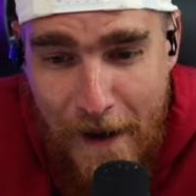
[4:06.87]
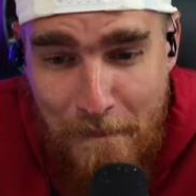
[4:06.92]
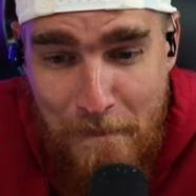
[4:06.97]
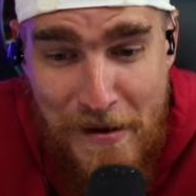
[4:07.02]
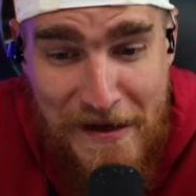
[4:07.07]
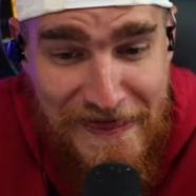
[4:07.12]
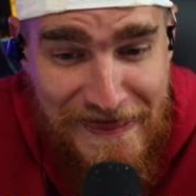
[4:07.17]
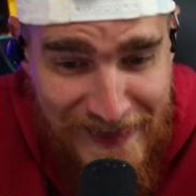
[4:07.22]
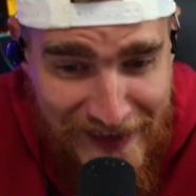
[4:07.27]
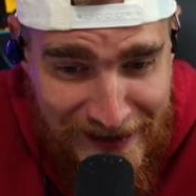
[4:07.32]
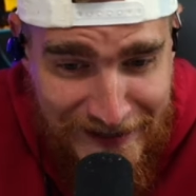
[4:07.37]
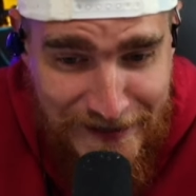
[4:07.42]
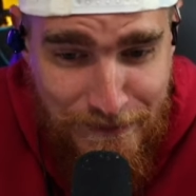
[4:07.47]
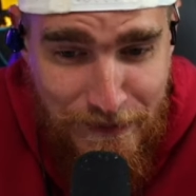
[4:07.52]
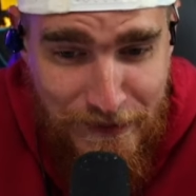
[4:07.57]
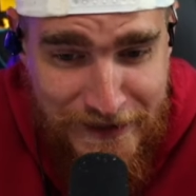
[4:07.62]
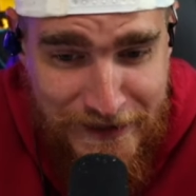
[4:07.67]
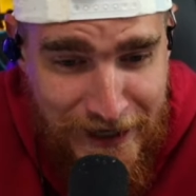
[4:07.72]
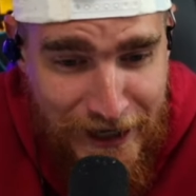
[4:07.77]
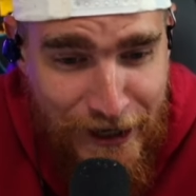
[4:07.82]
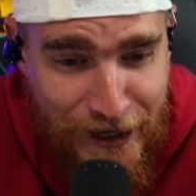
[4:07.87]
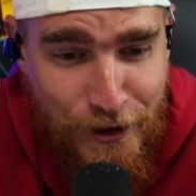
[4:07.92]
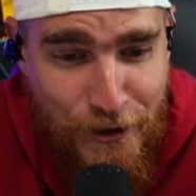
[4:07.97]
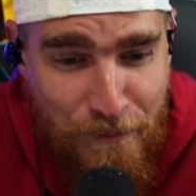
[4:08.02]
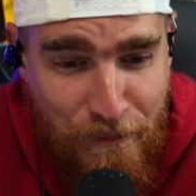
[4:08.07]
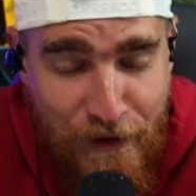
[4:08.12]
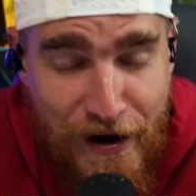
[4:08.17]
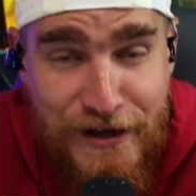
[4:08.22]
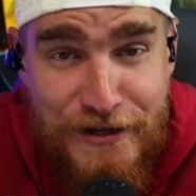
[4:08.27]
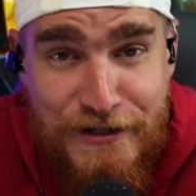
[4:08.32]
But this particular
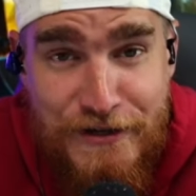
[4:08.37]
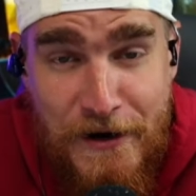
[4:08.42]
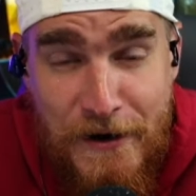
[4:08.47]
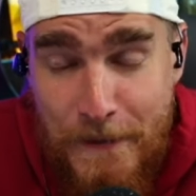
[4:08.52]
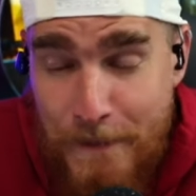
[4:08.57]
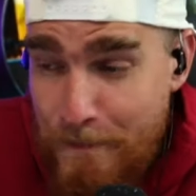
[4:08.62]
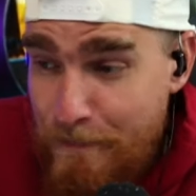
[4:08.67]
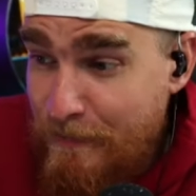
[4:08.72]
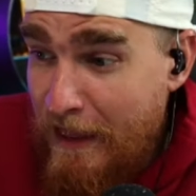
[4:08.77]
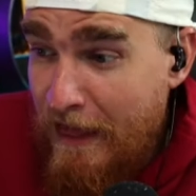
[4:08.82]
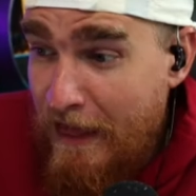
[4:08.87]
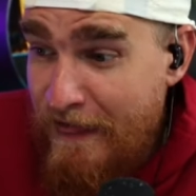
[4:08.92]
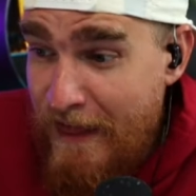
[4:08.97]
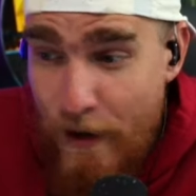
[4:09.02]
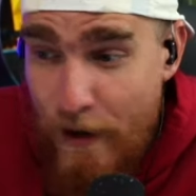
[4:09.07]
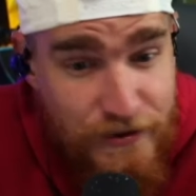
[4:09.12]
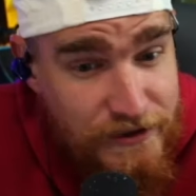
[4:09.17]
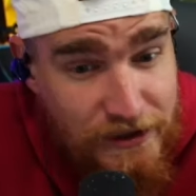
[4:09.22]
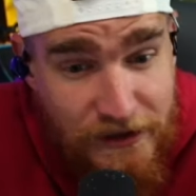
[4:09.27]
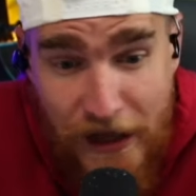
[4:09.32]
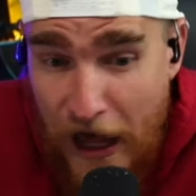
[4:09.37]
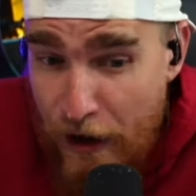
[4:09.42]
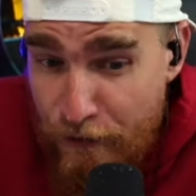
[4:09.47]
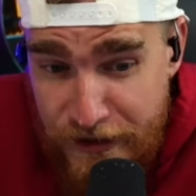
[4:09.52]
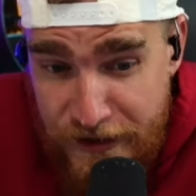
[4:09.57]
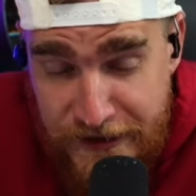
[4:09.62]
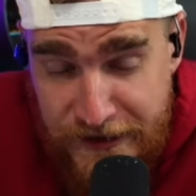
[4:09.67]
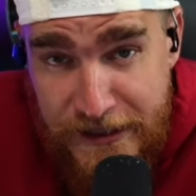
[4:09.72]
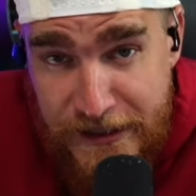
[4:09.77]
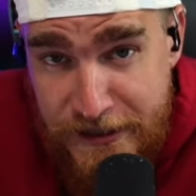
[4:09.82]
presser, there was a lot of
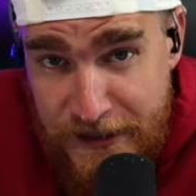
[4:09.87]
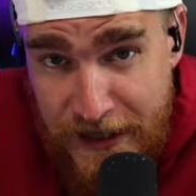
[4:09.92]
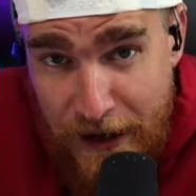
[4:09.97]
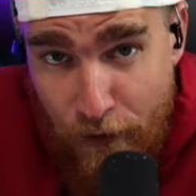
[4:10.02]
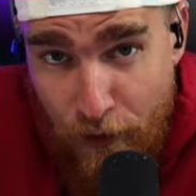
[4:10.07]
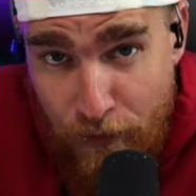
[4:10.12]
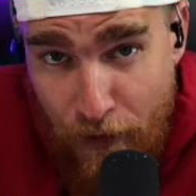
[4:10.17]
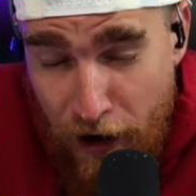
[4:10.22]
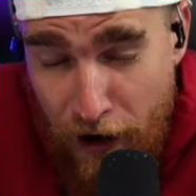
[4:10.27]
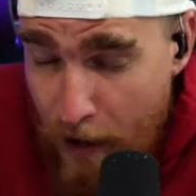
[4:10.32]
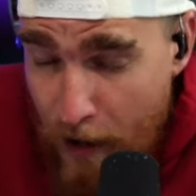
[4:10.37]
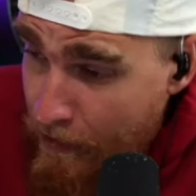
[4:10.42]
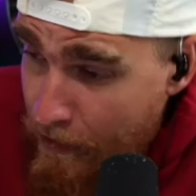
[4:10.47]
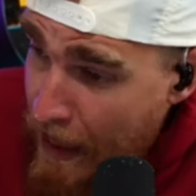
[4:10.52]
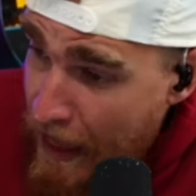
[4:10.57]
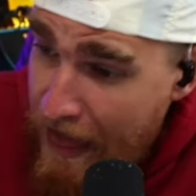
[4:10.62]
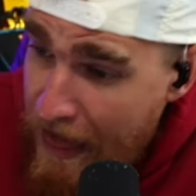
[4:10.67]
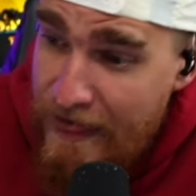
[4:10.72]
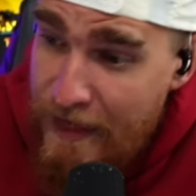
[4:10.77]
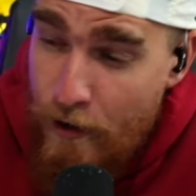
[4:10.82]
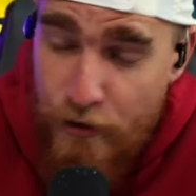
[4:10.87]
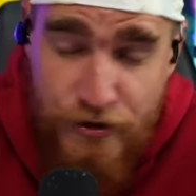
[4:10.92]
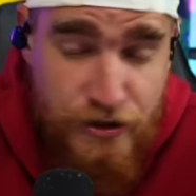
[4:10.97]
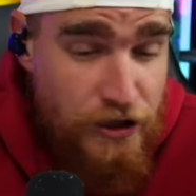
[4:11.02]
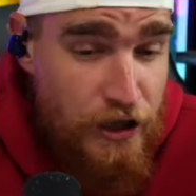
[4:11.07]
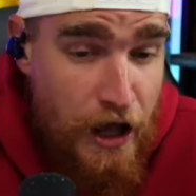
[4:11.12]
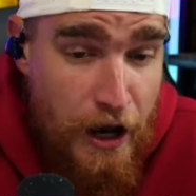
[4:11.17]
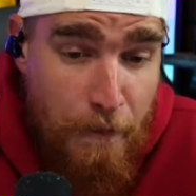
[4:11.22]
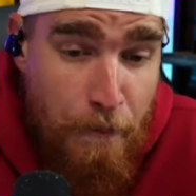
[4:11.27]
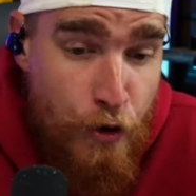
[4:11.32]
receipts that were brought up. There was a
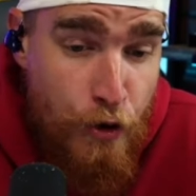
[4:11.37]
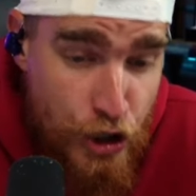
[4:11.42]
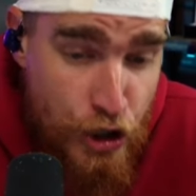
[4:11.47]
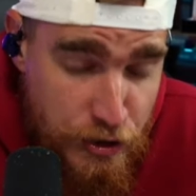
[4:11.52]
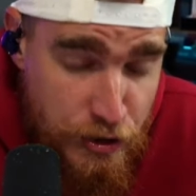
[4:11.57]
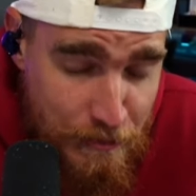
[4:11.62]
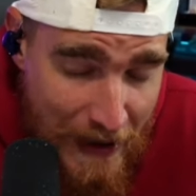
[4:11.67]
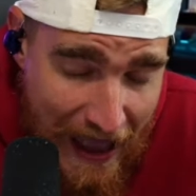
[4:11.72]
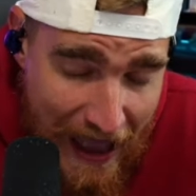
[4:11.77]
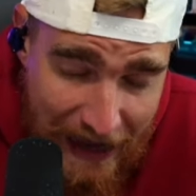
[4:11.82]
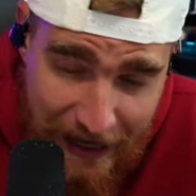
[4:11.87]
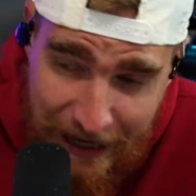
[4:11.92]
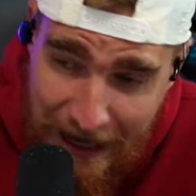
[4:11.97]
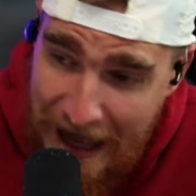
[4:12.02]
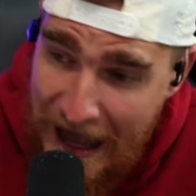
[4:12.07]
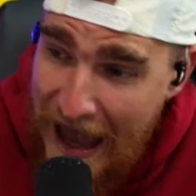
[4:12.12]
lot of pushback,